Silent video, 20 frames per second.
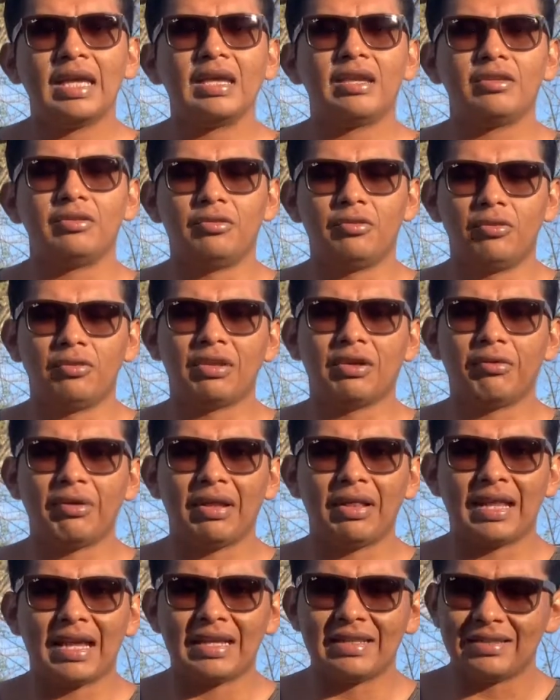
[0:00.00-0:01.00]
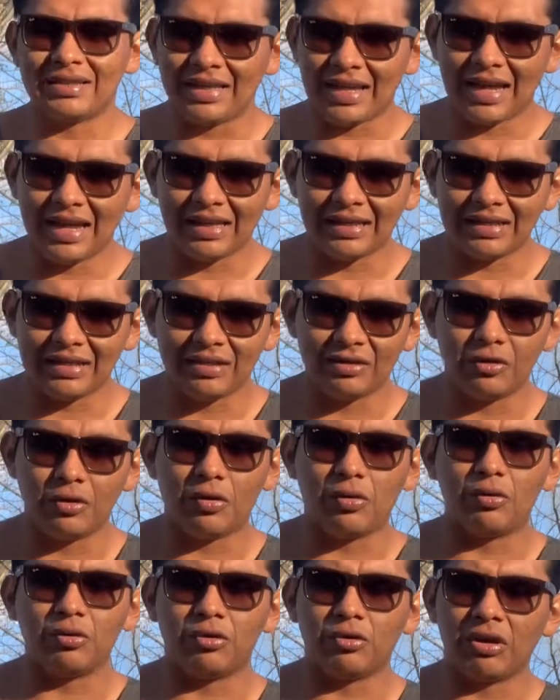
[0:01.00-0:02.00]
you're gonna realize that
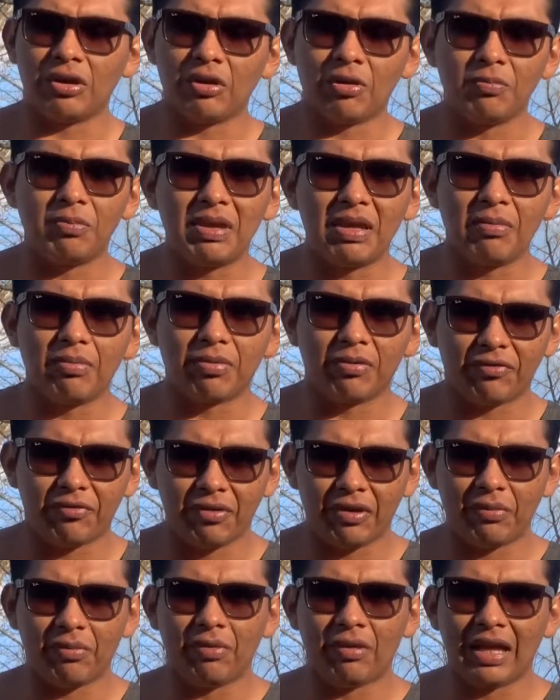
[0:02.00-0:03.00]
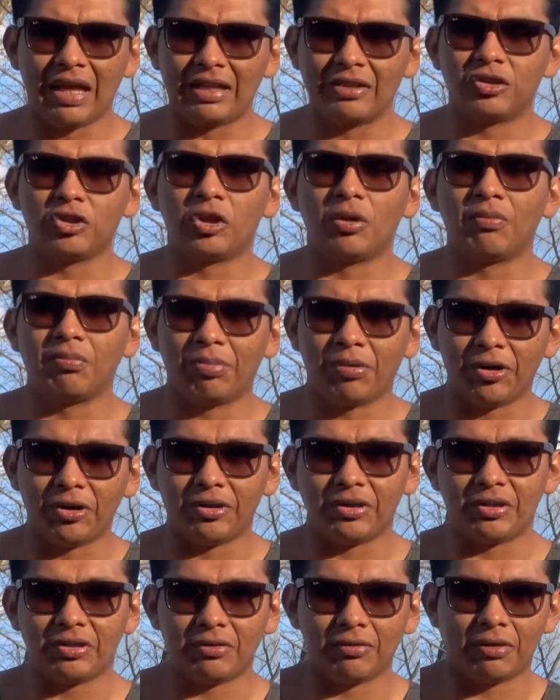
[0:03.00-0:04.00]
you're not being profitable at some
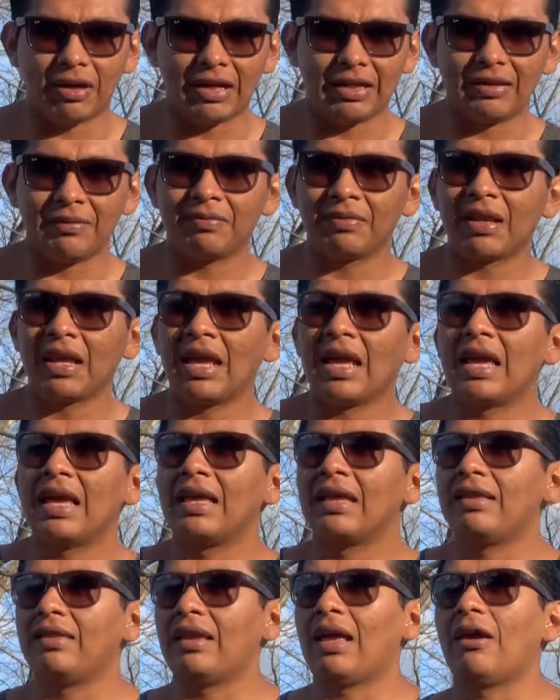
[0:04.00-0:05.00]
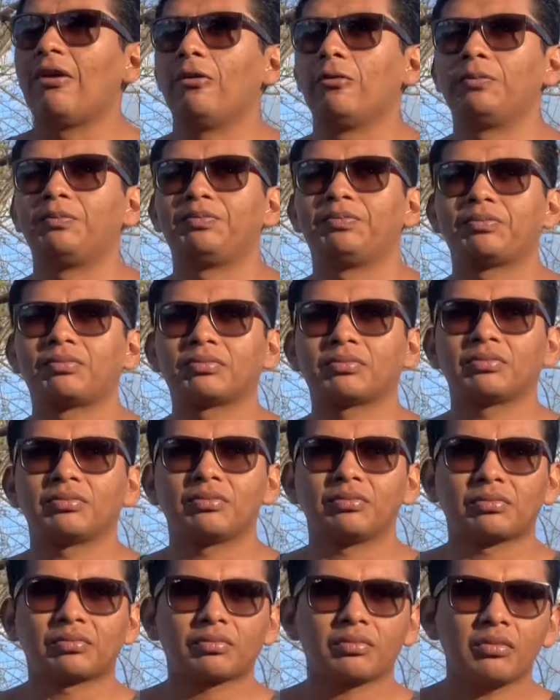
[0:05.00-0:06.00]
point, right? Now,
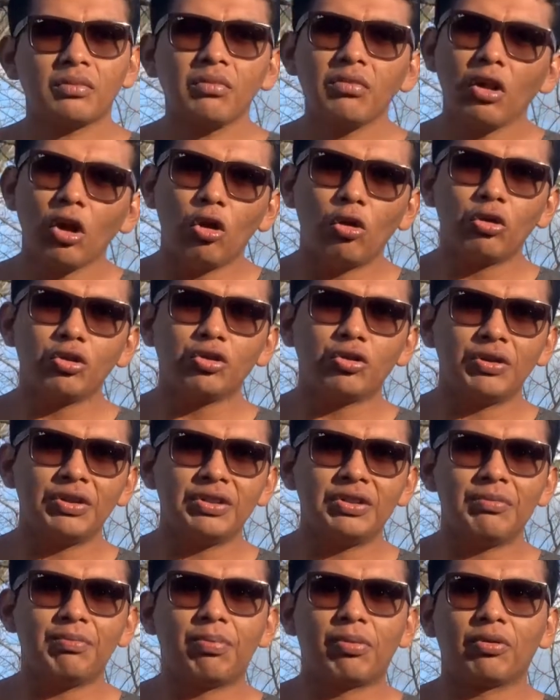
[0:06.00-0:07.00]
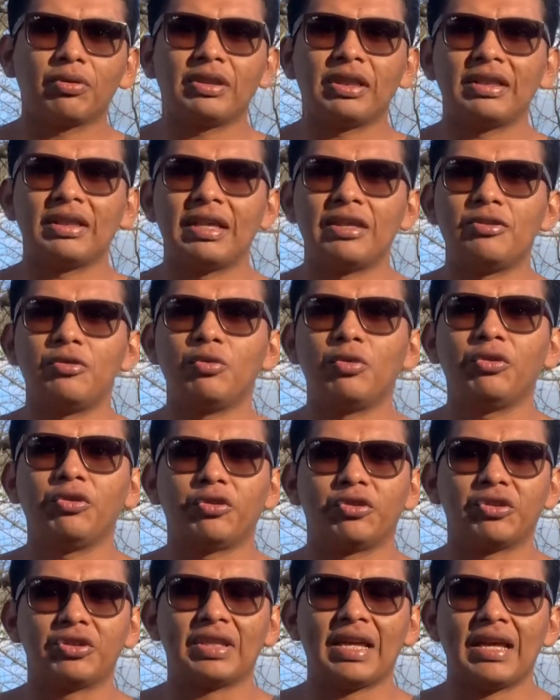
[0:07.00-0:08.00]
also, it's important that you
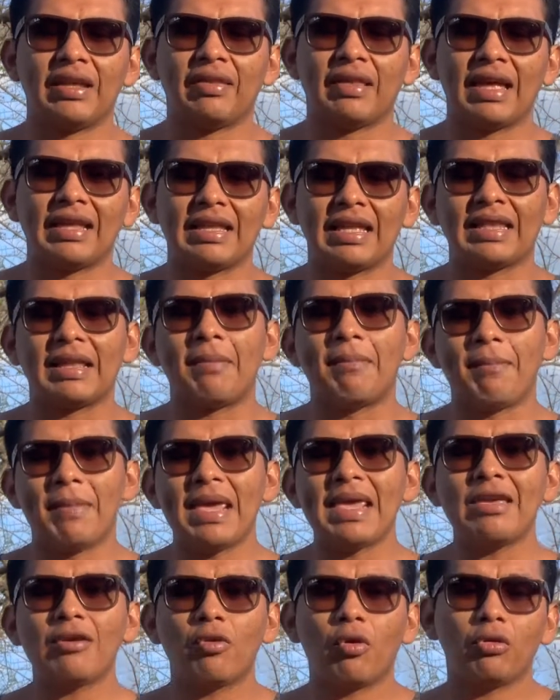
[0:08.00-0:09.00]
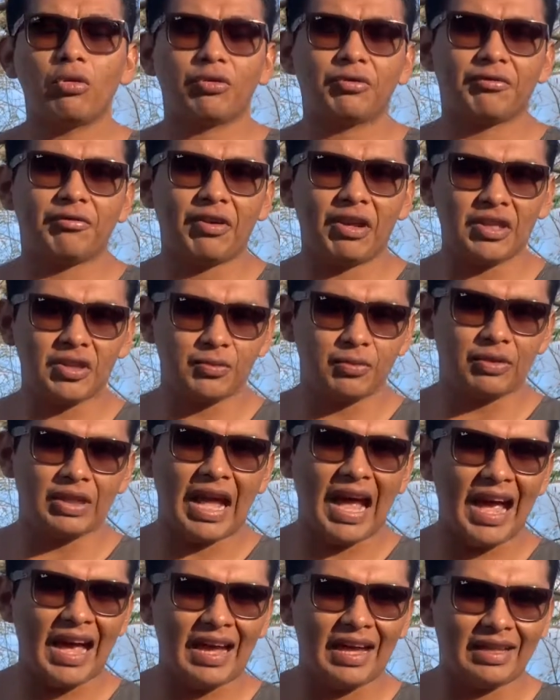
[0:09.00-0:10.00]
understand that the main goal of Facebook
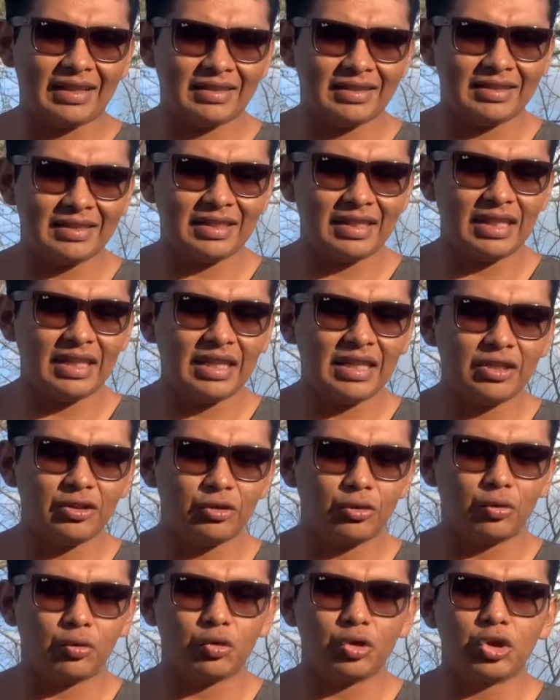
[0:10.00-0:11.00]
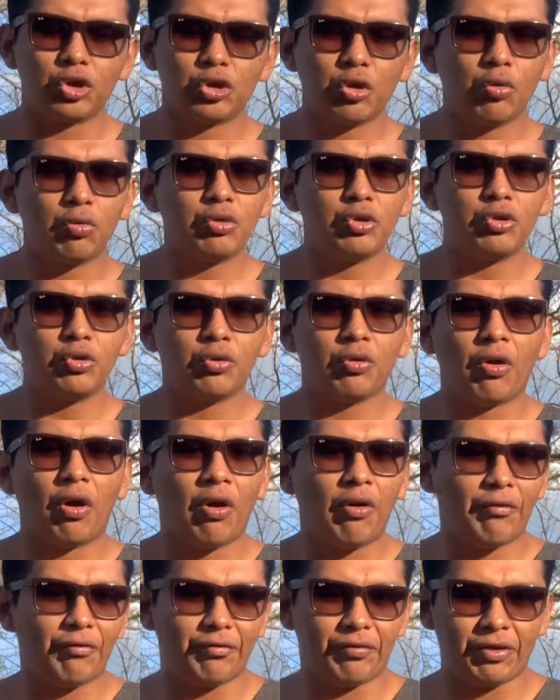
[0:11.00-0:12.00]
ads is to show your
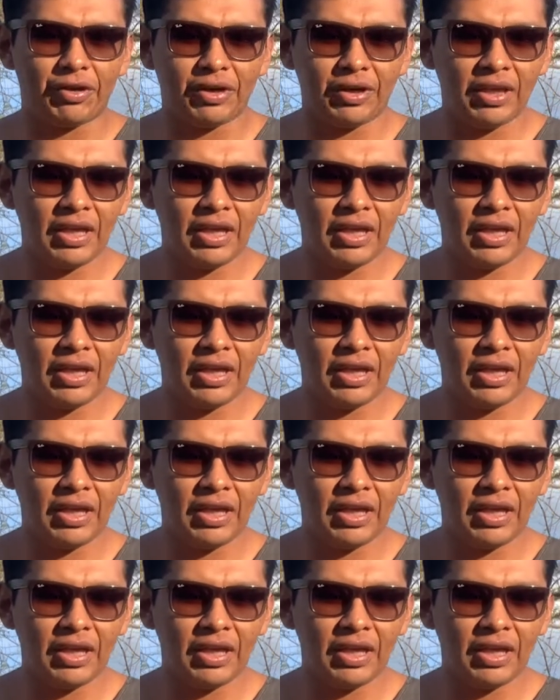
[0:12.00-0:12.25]
offer,